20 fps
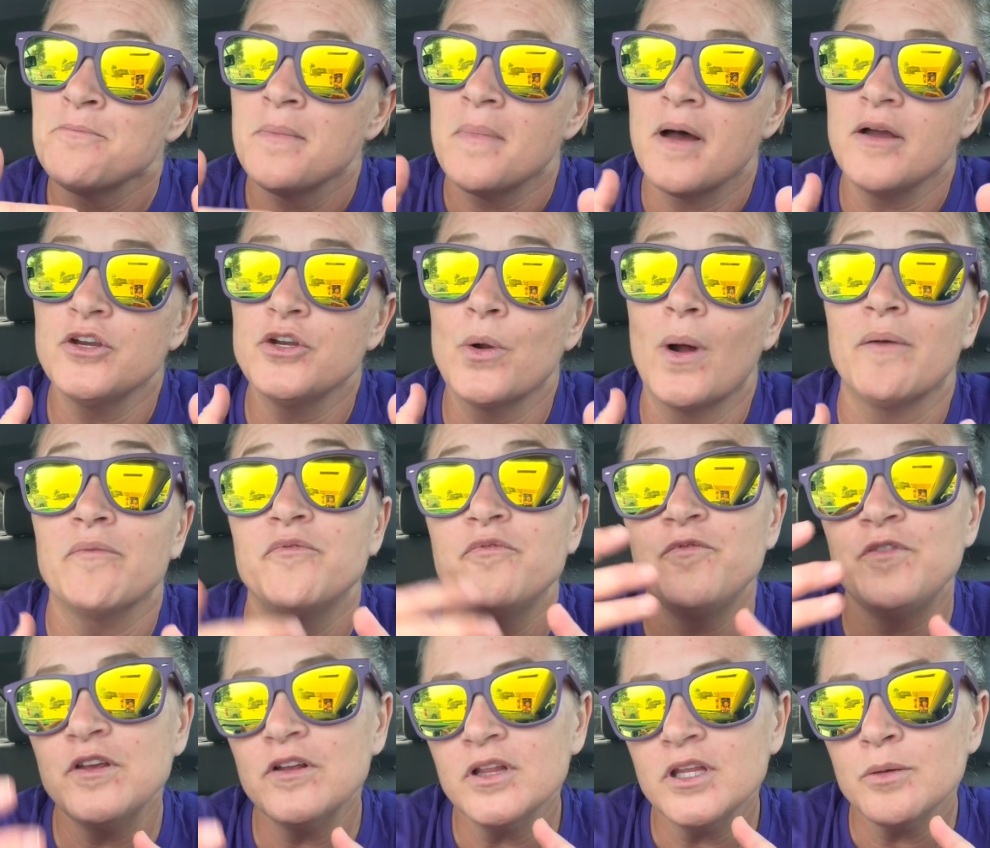you know, I'm
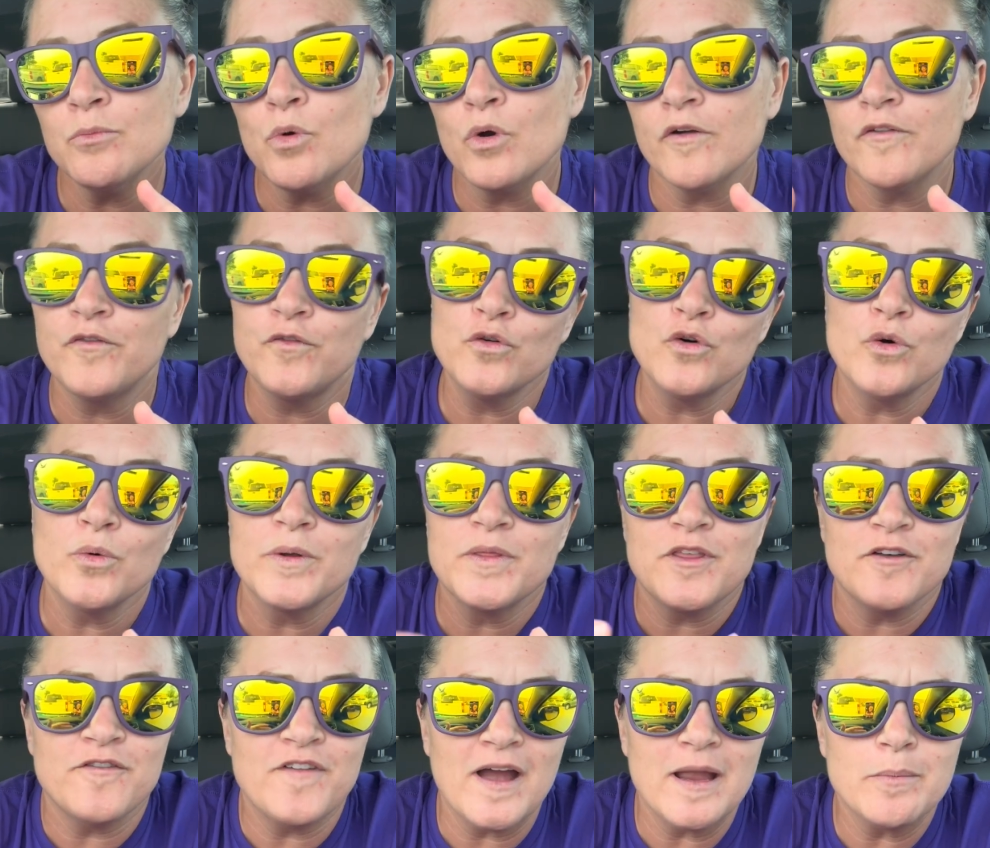feeling more full with
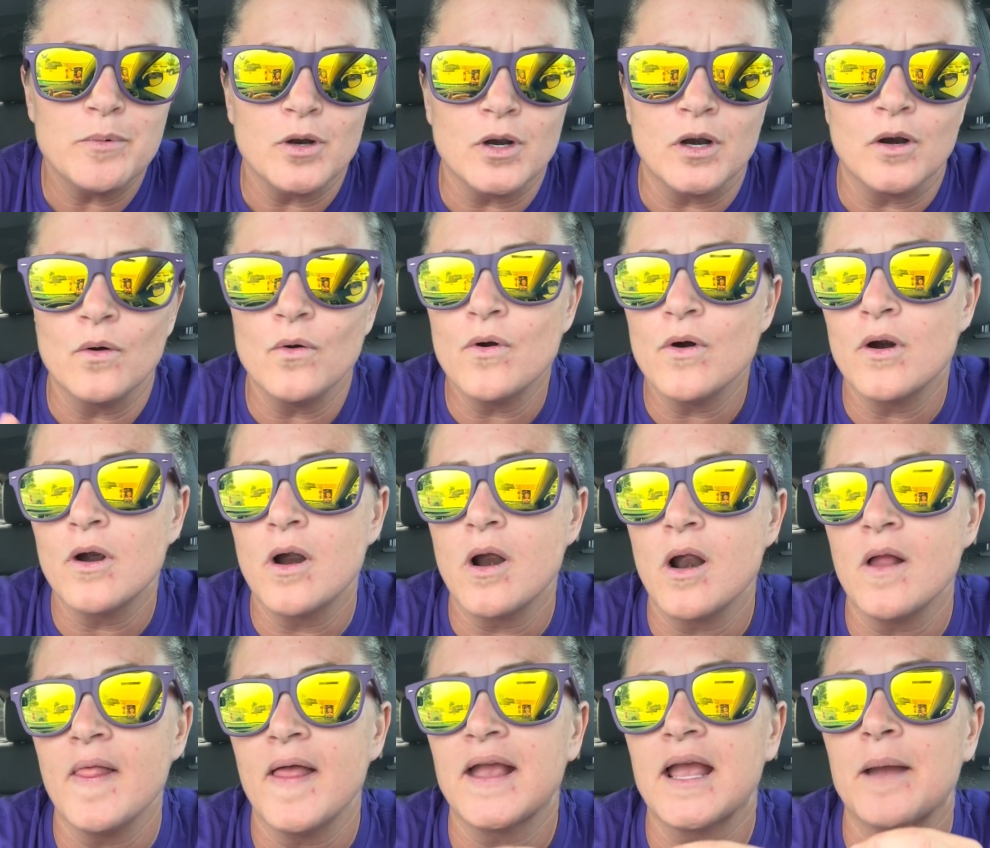the fiber,
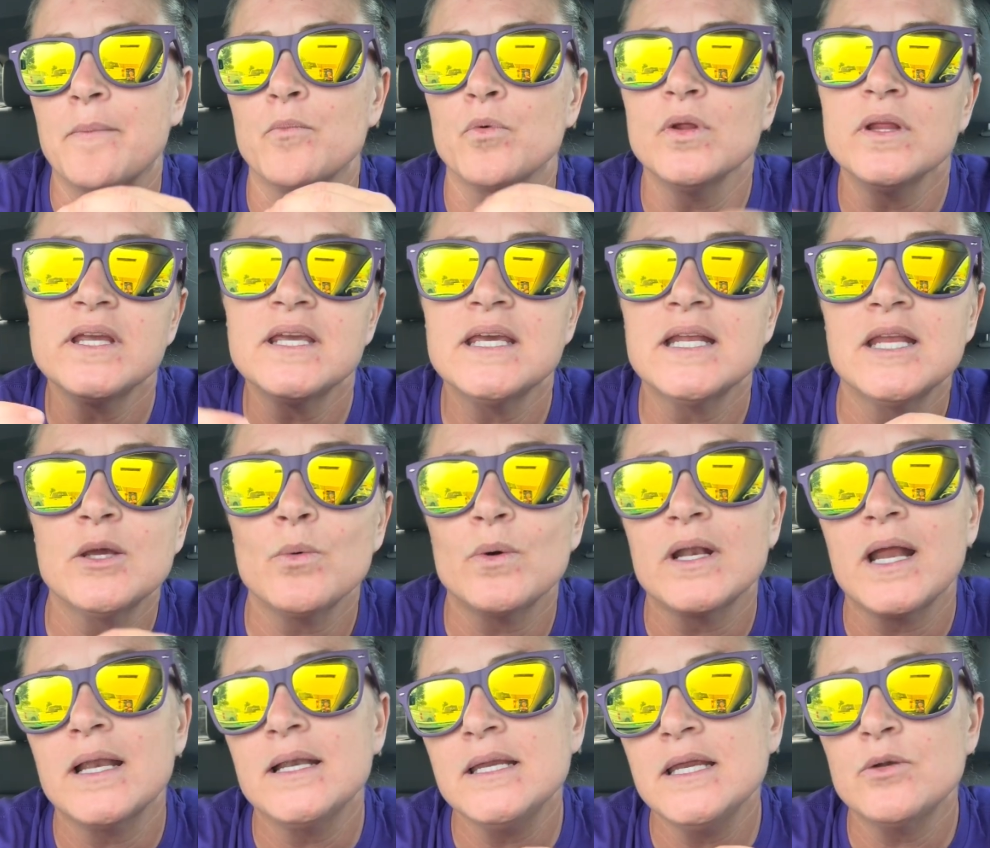or like I'm really getting what
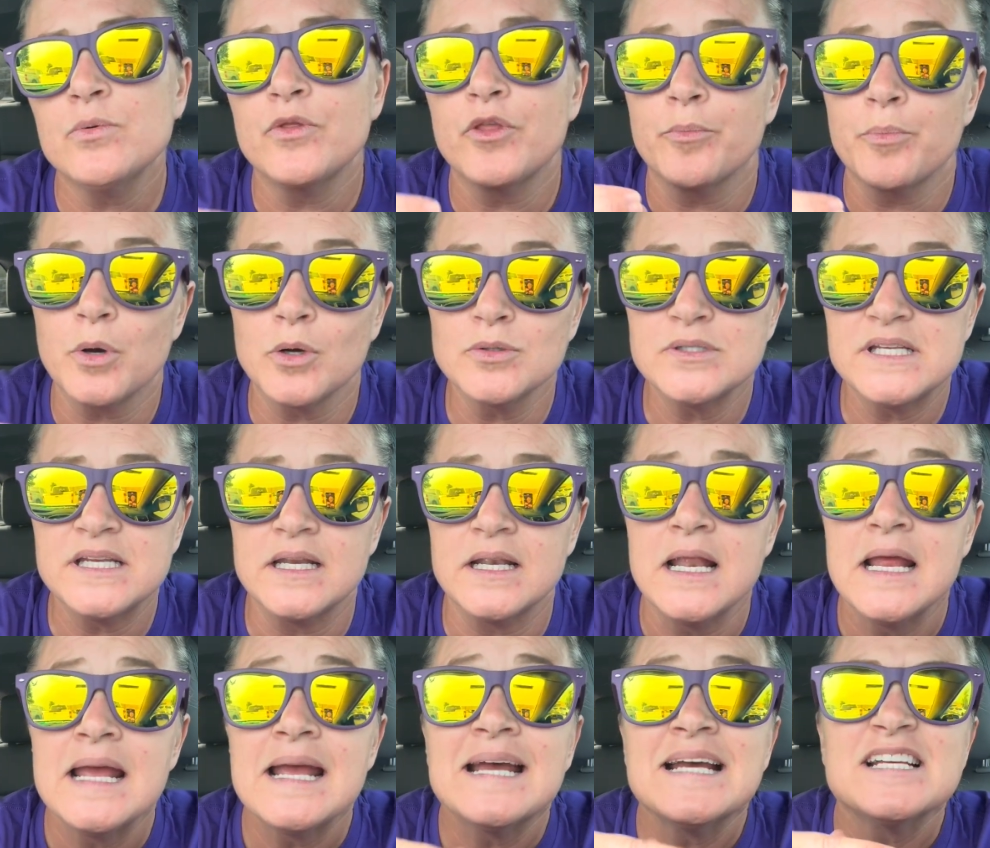I need with the protein.
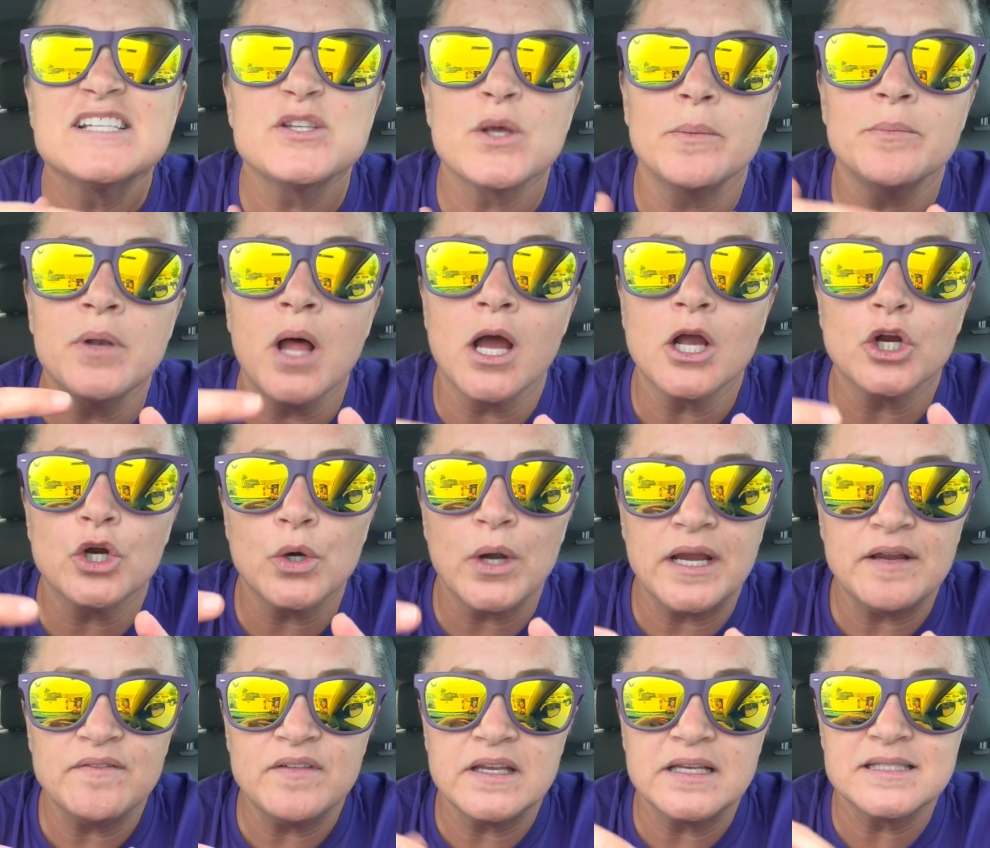So I'm not
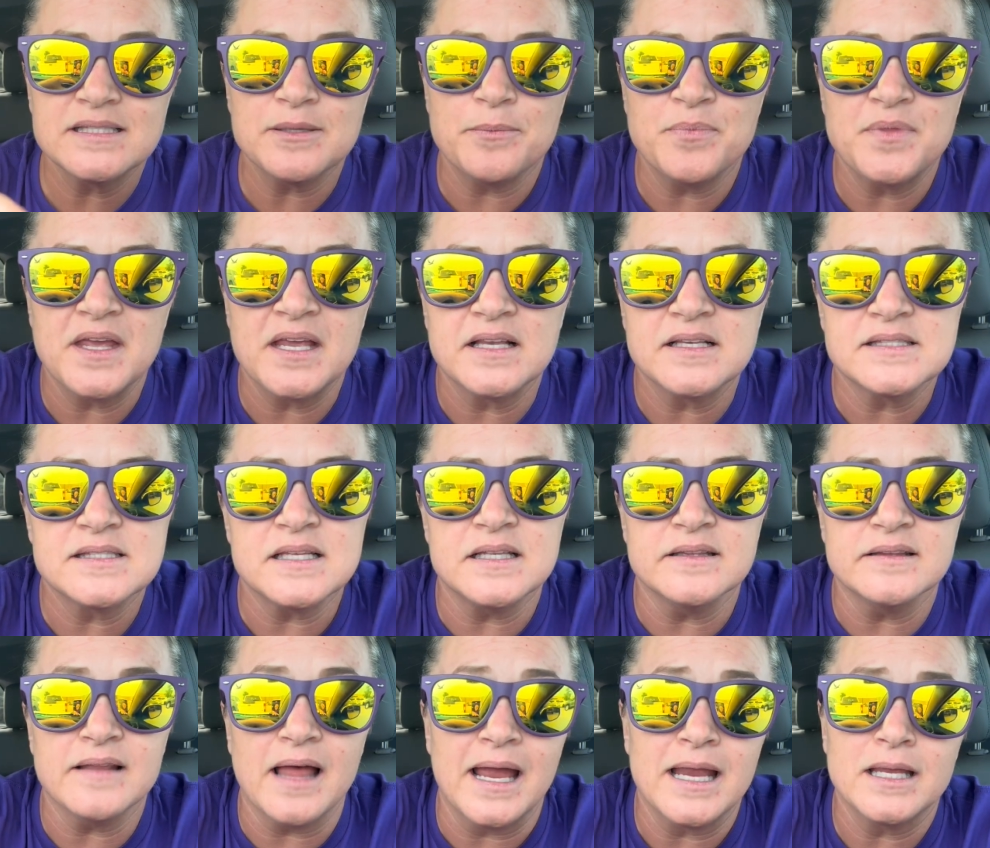craving some things
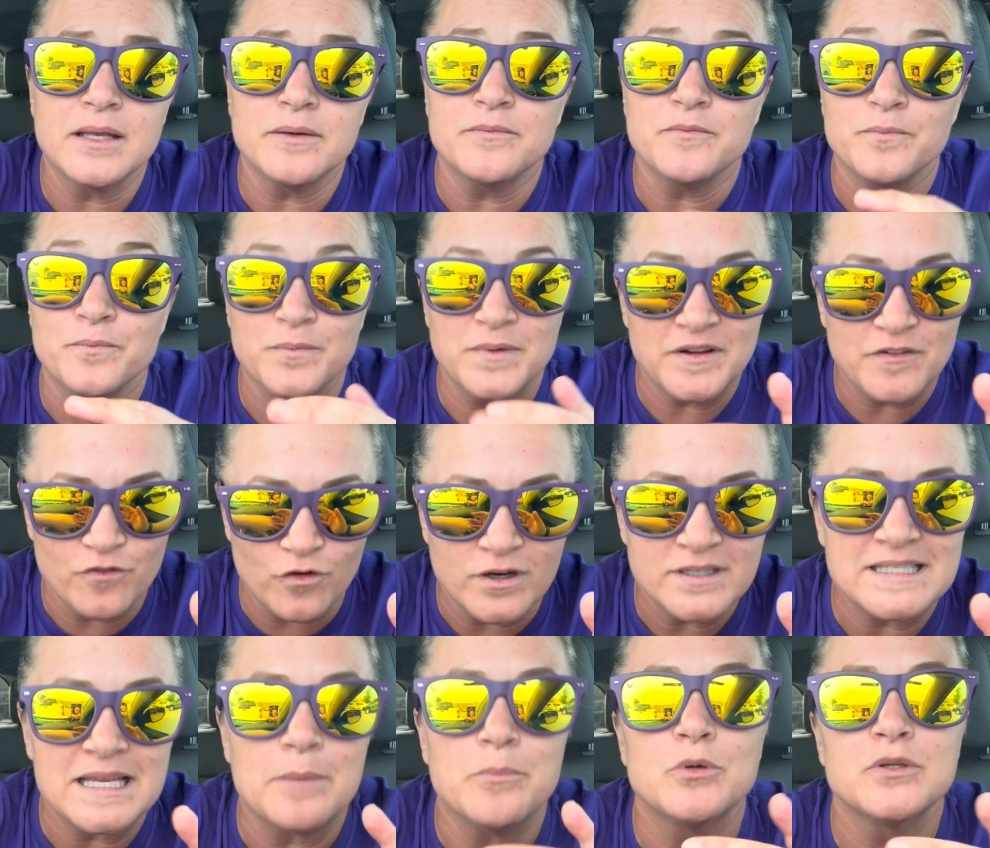like, for
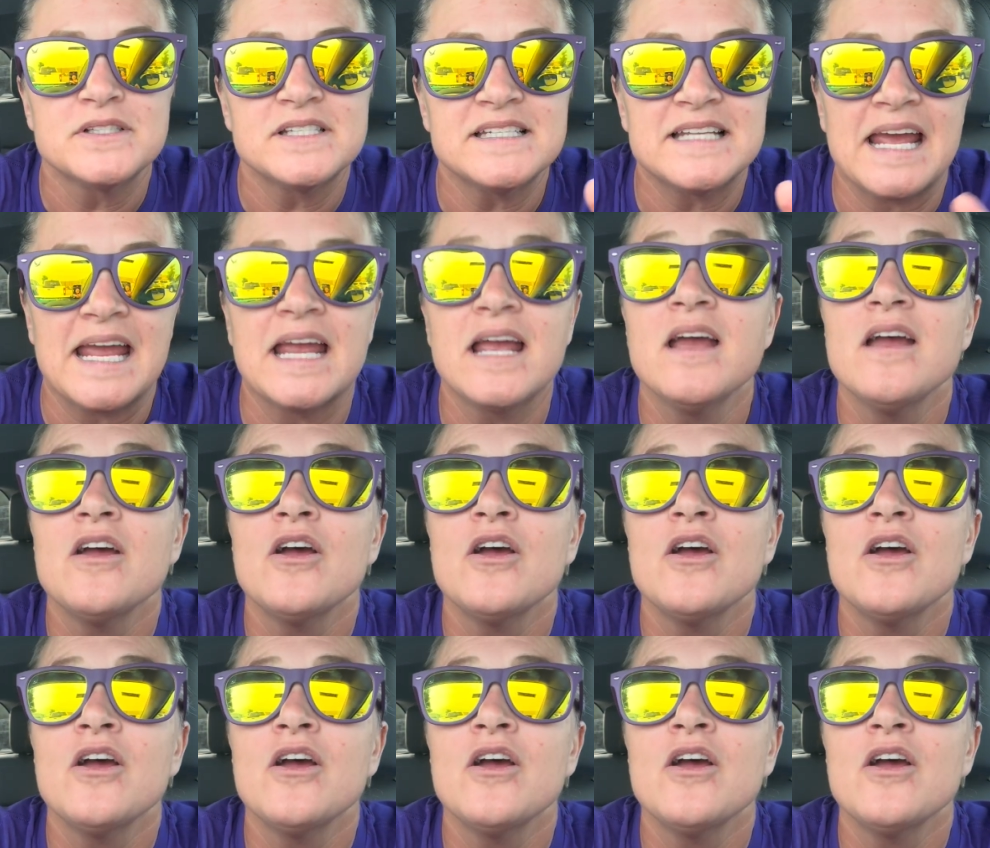example, today,